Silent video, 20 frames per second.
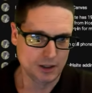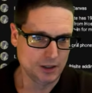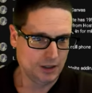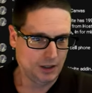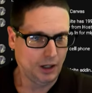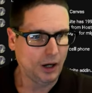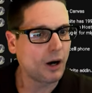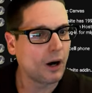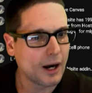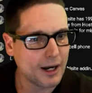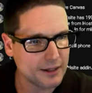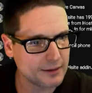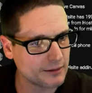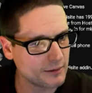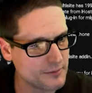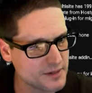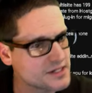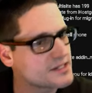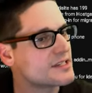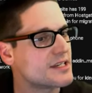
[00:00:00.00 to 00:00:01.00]
All right, let
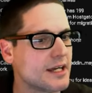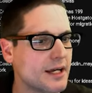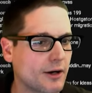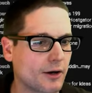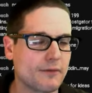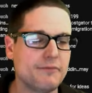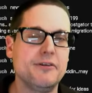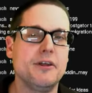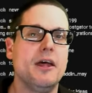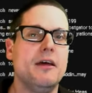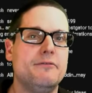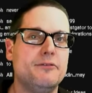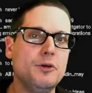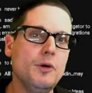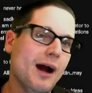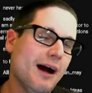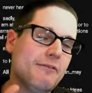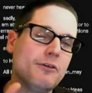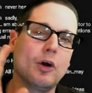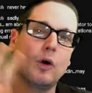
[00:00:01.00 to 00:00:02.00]
me see here. If you
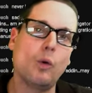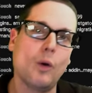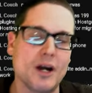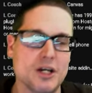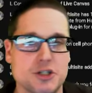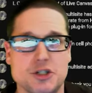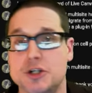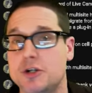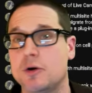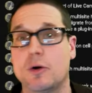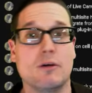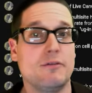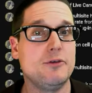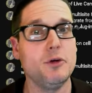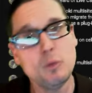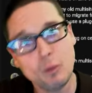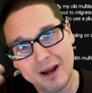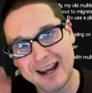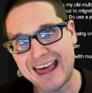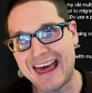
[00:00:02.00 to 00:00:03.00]
have a question or if you
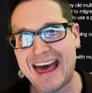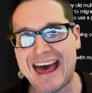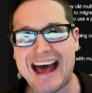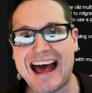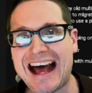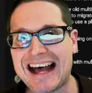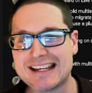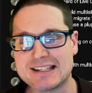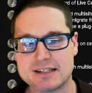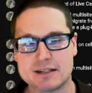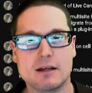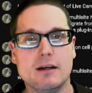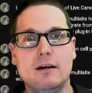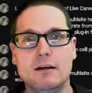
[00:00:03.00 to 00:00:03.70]
want to ask,